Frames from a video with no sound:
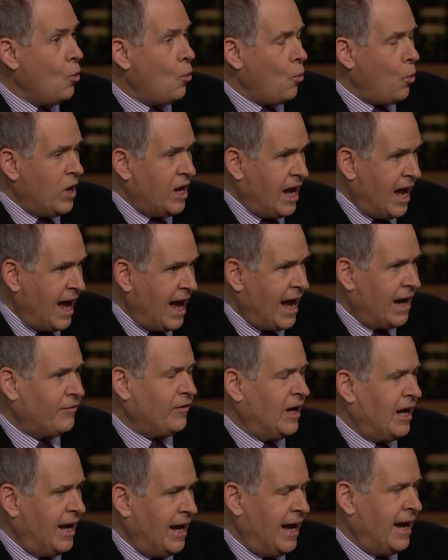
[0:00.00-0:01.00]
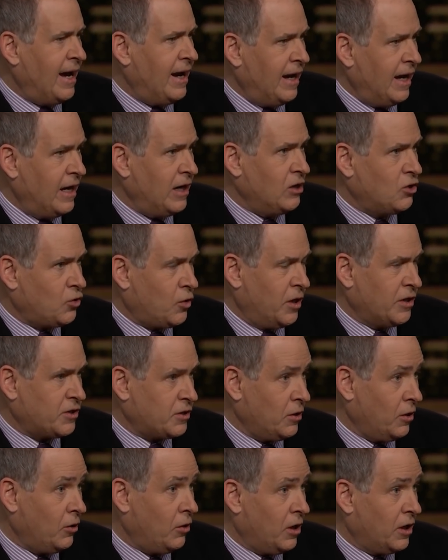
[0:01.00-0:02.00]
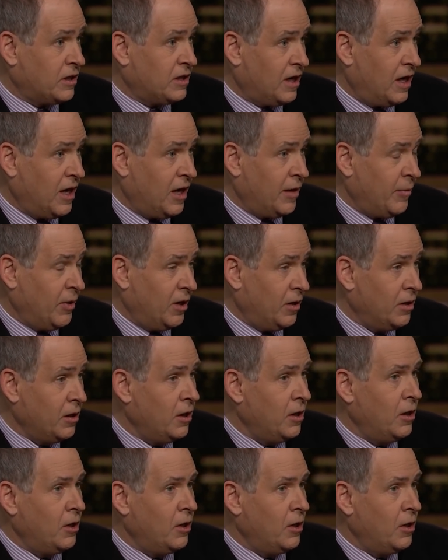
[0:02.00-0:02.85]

We haven't had antitrust in a long time, and